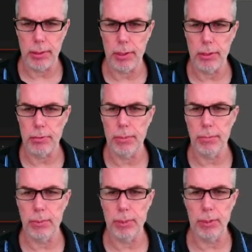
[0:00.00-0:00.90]
as
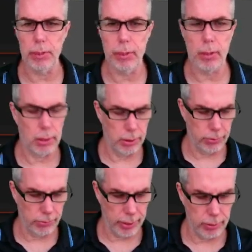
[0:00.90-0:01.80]
before. Let's
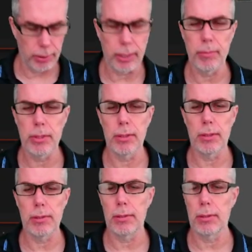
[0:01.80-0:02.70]
find our
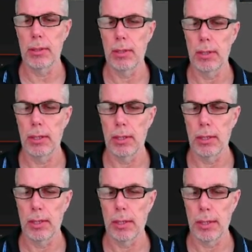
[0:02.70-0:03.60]
images
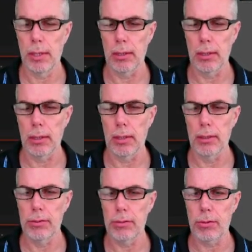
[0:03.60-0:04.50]
in
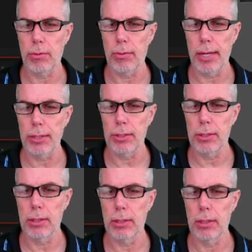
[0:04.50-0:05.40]
Scratch,
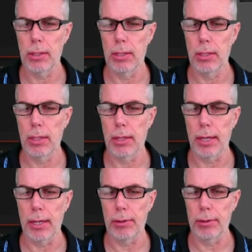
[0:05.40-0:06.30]

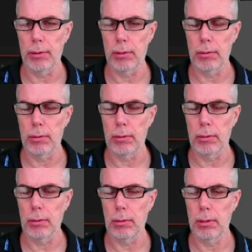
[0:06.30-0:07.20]
Ariel.
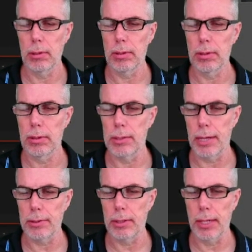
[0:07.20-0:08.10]
This is
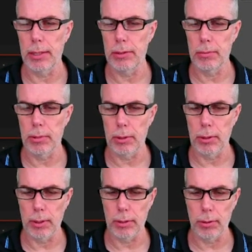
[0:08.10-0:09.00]
yesterday's, but
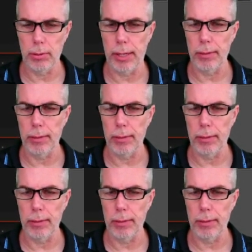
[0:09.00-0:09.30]
that's okay.